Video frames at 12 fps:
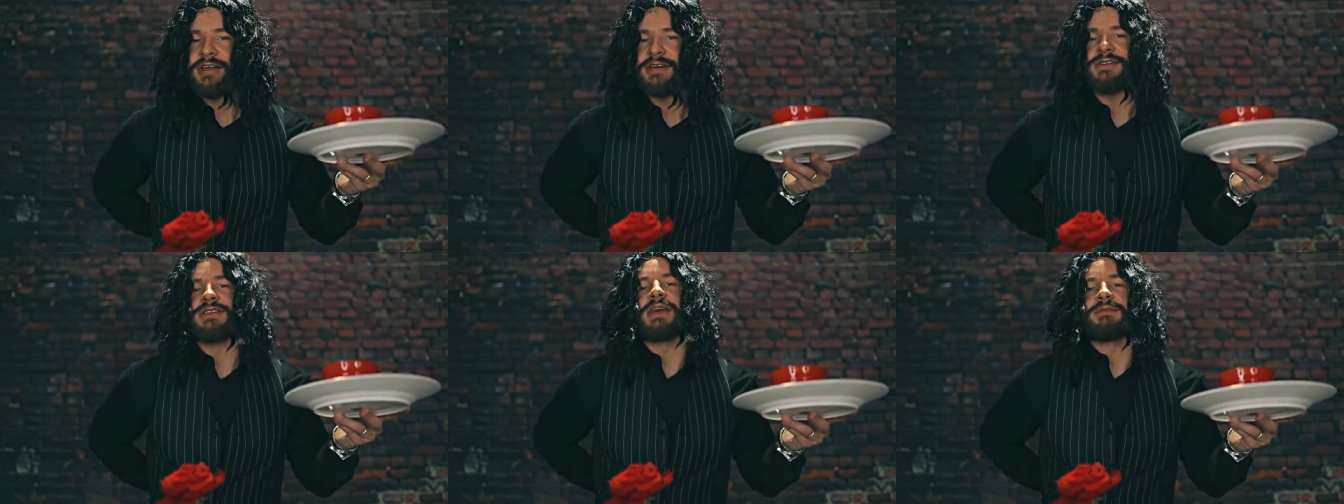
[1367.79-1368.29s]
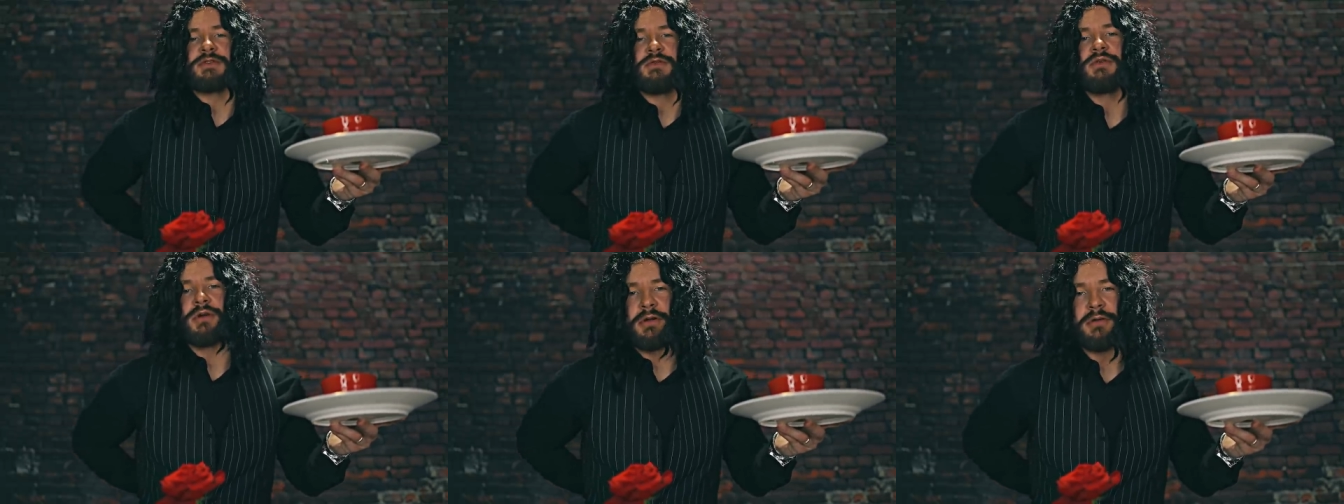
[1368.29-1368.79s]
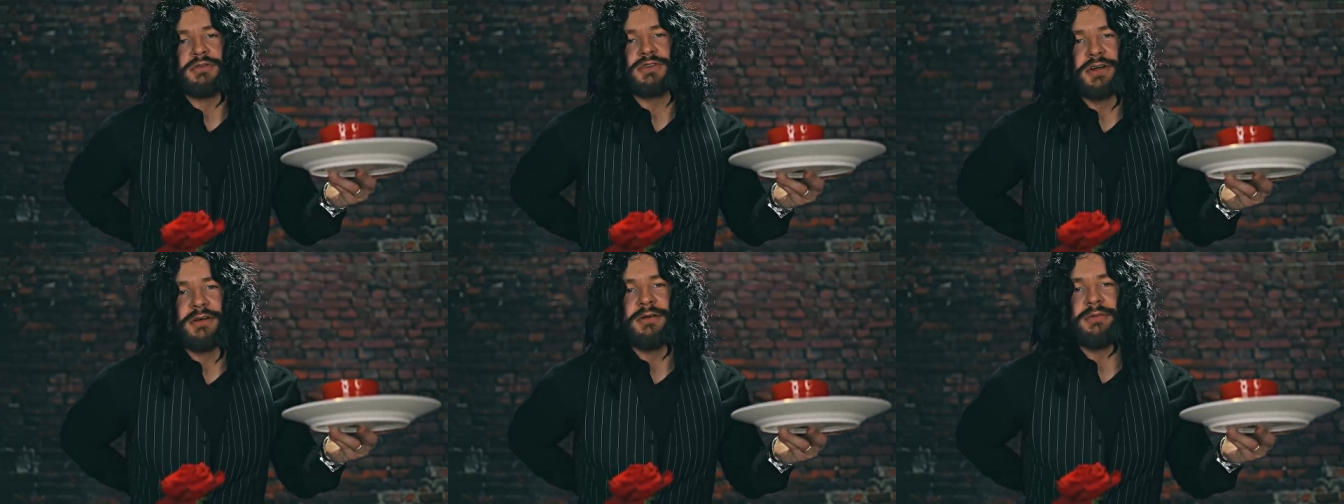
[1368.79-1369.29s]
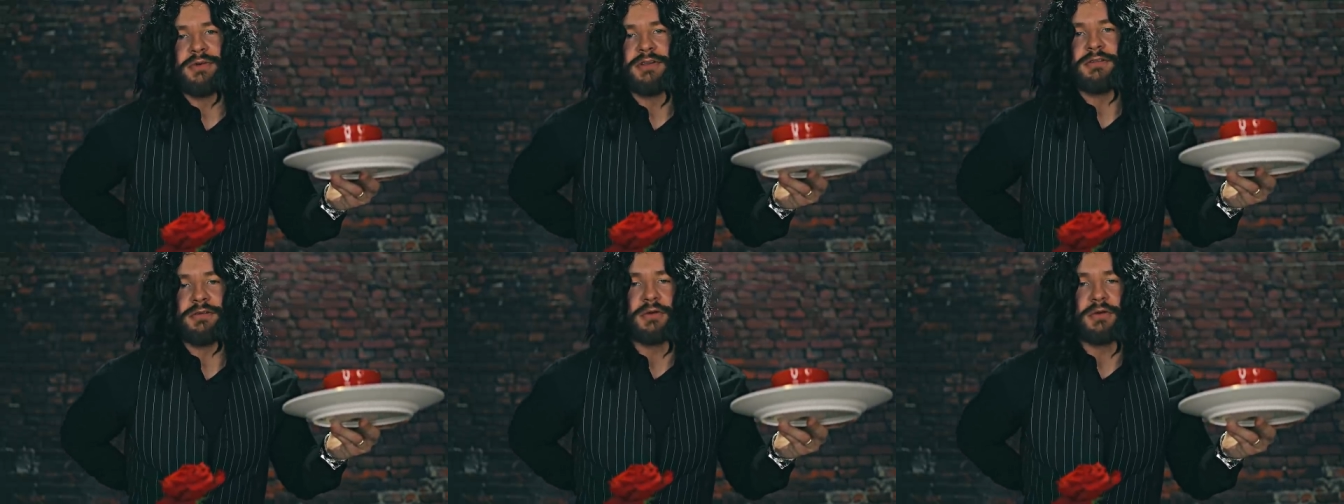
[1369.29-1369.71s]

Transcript: is absolute closure with